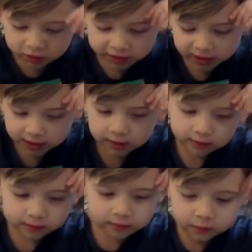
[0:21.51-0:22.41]

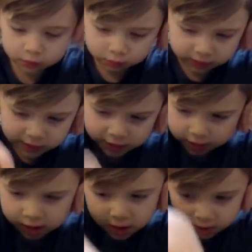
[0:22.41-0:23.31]
cheese,
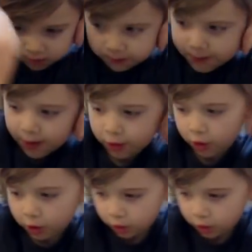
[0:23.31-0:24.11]
tortilla, and butter.